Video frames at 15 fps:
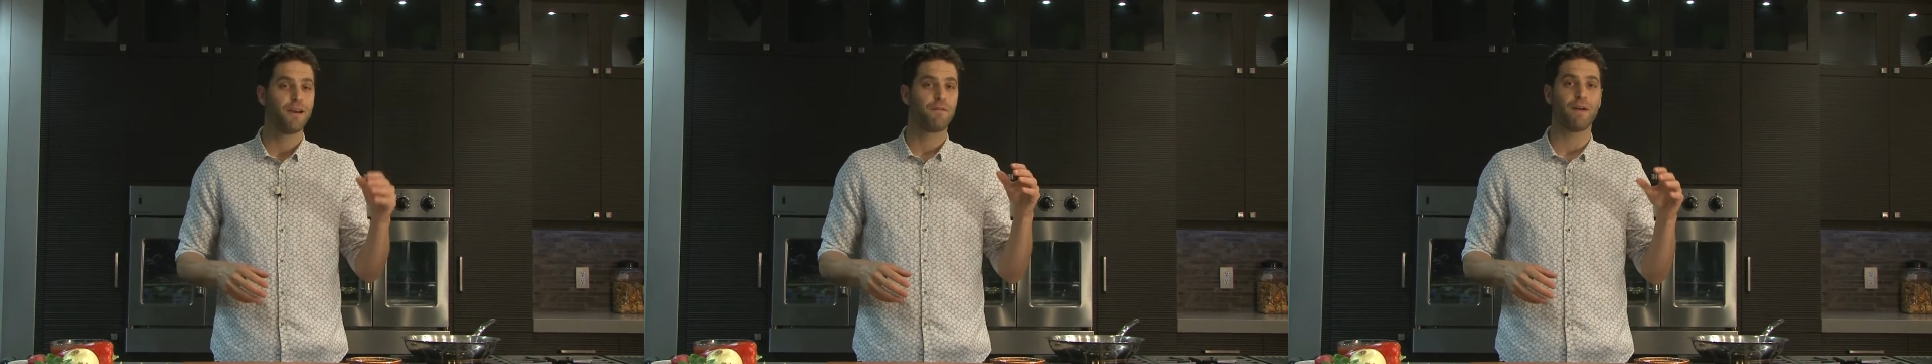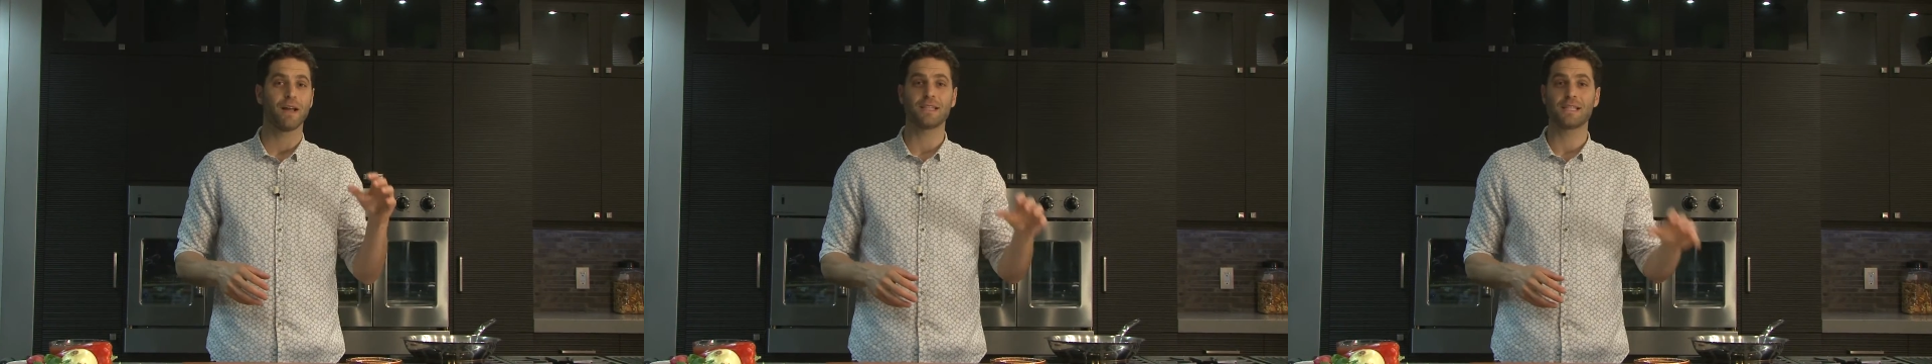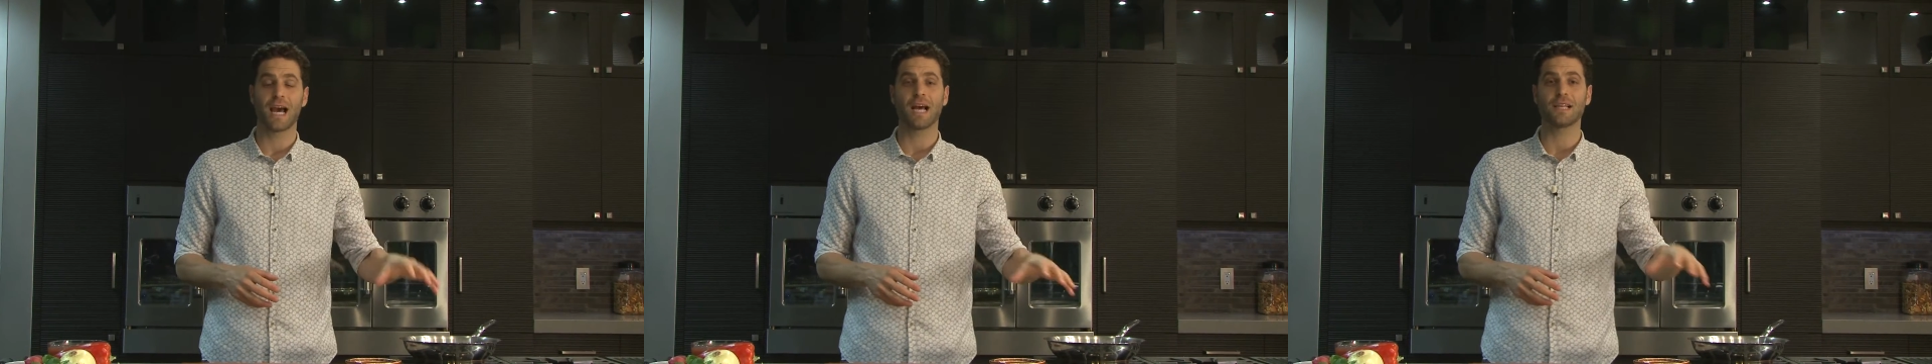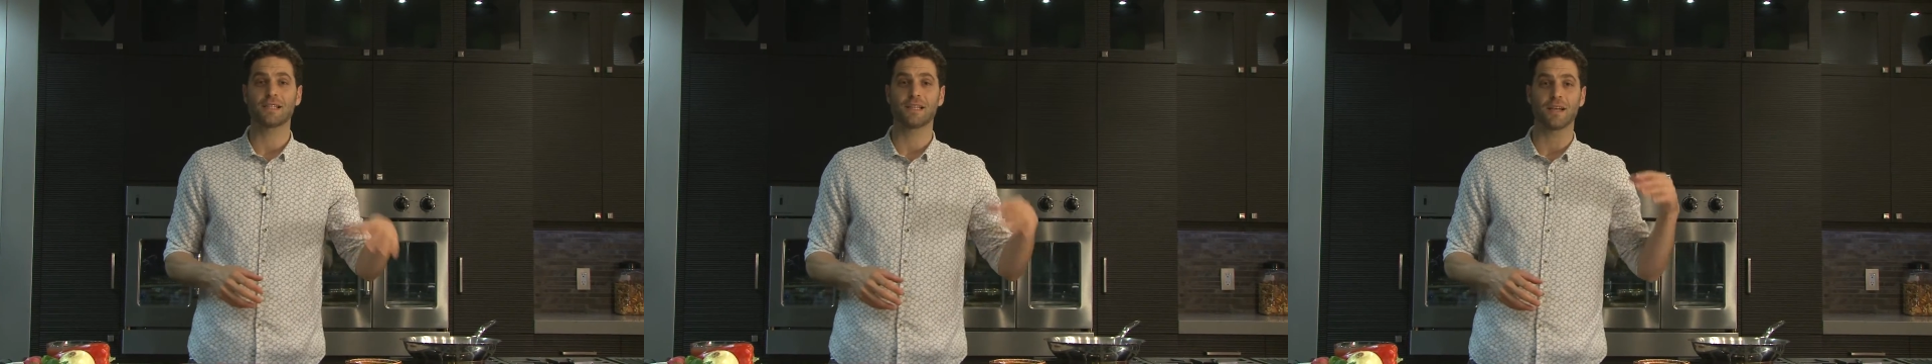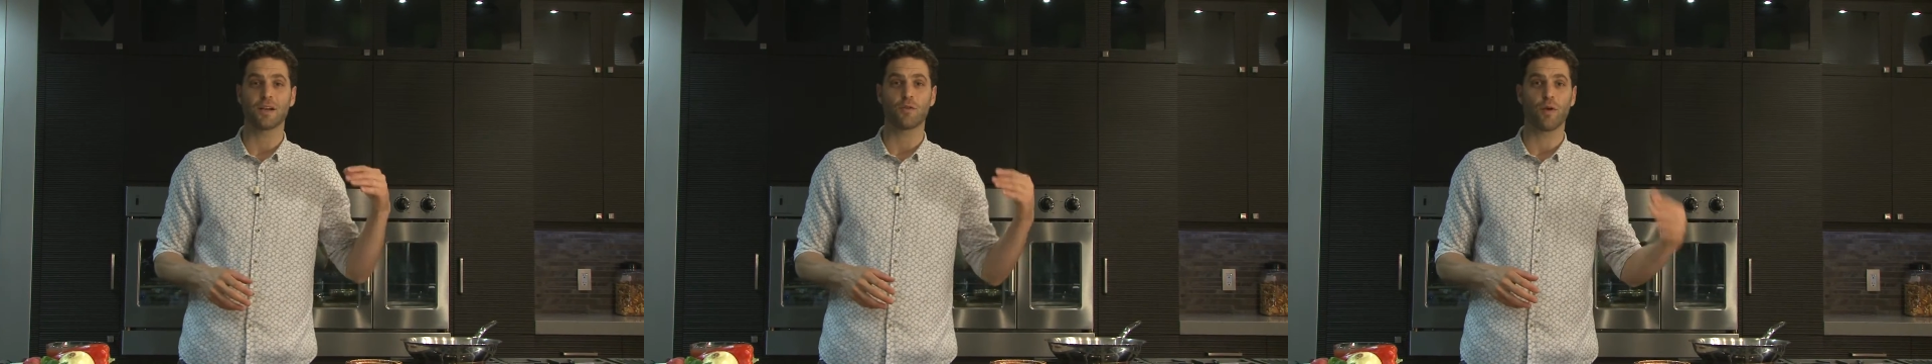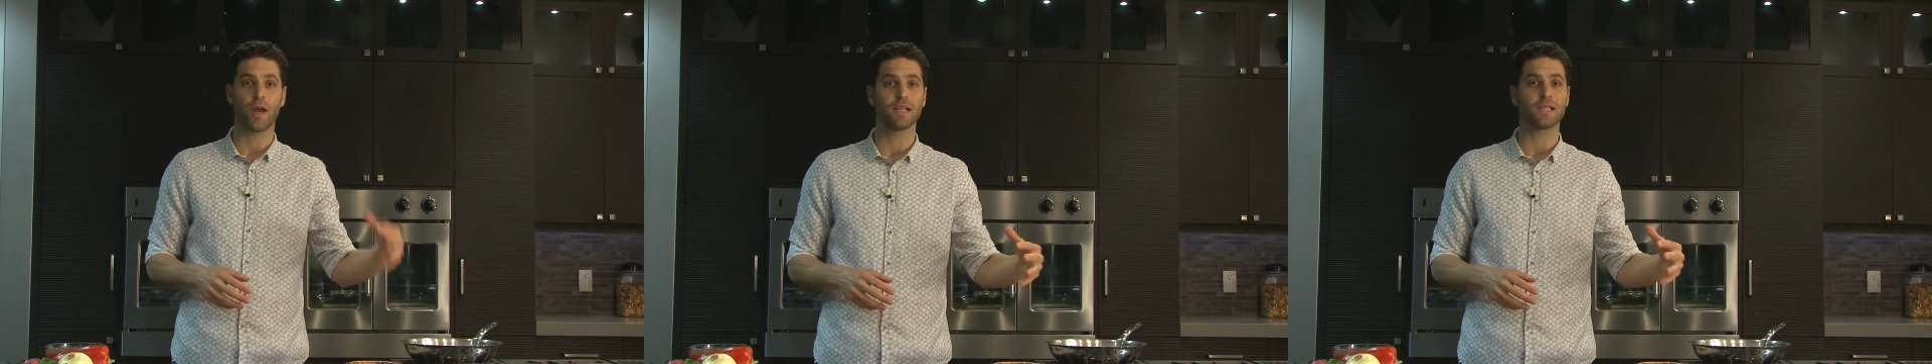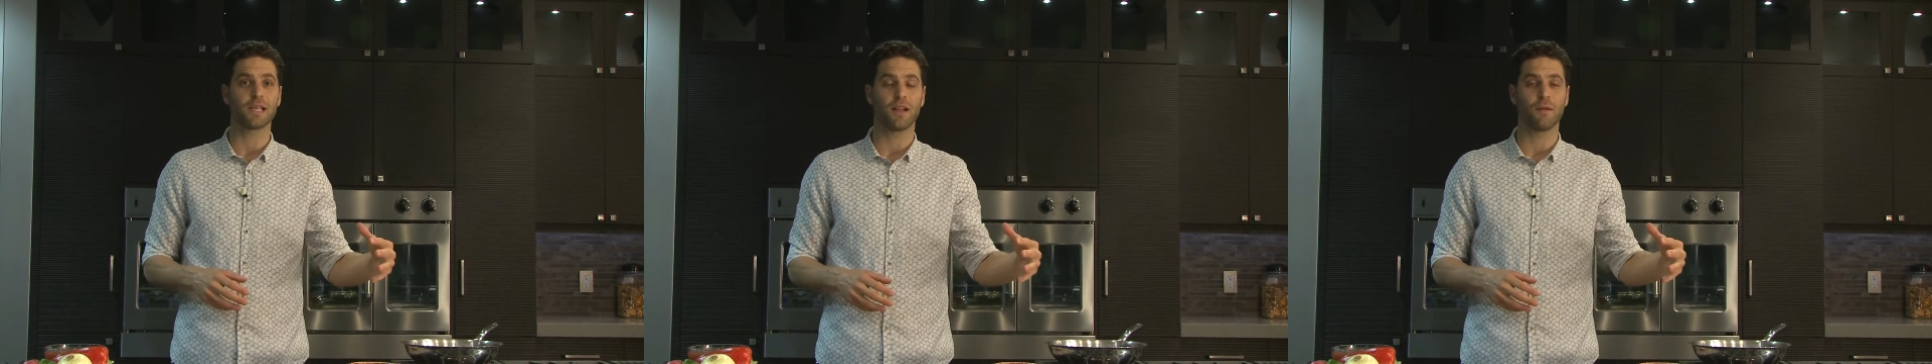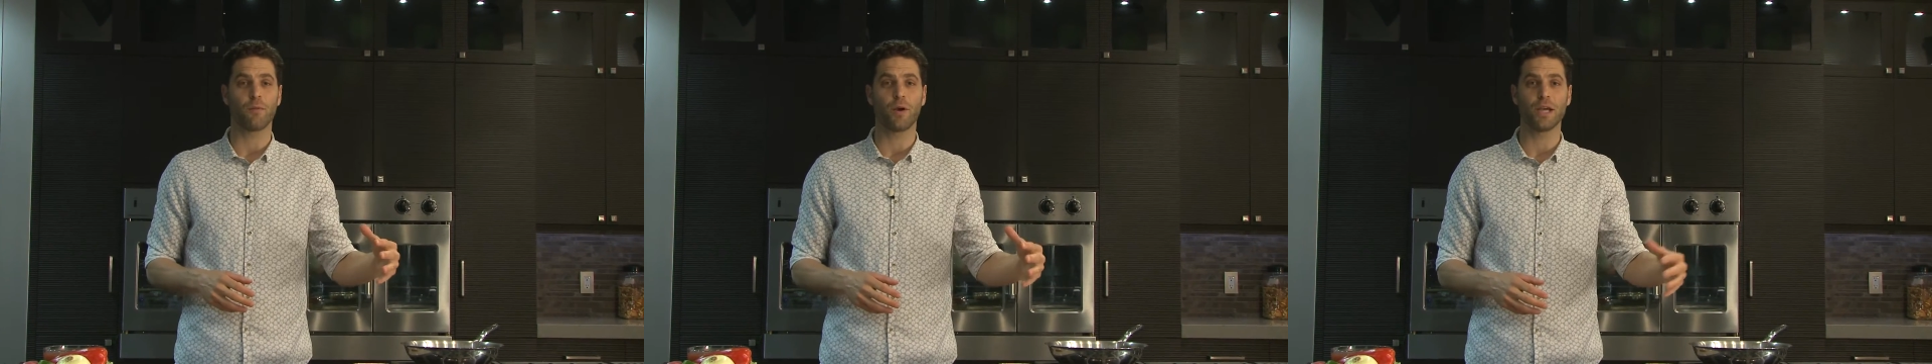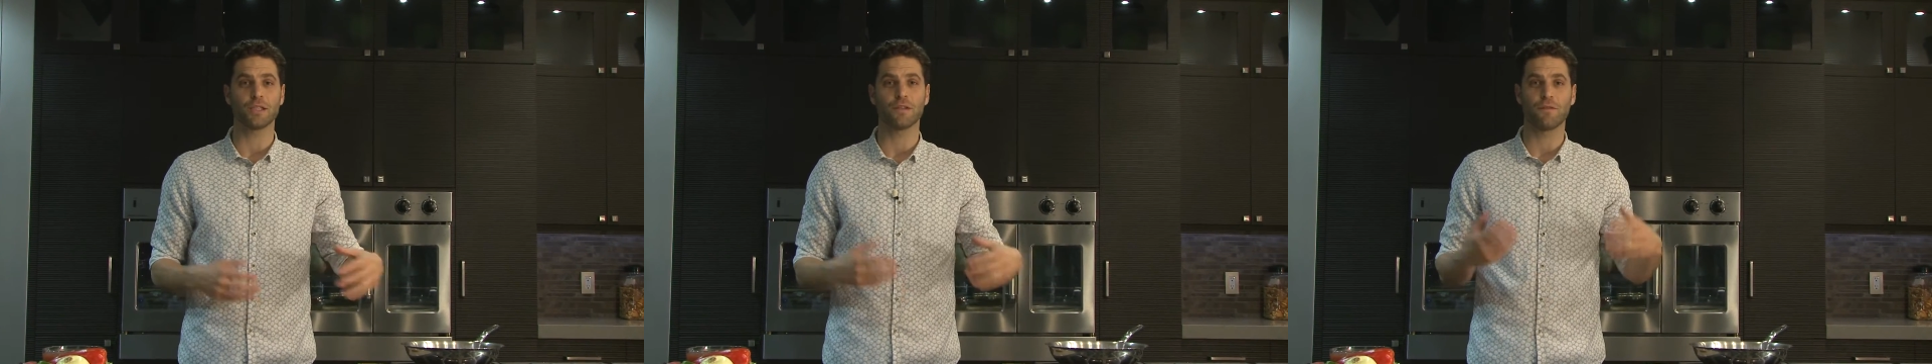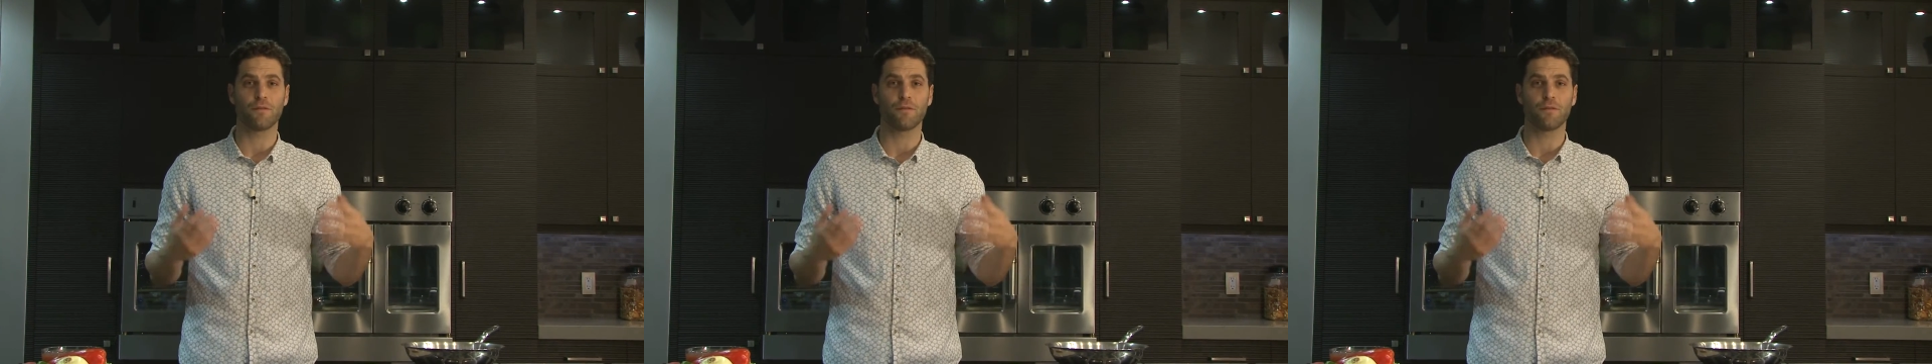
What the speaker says: Fantastic, great celebration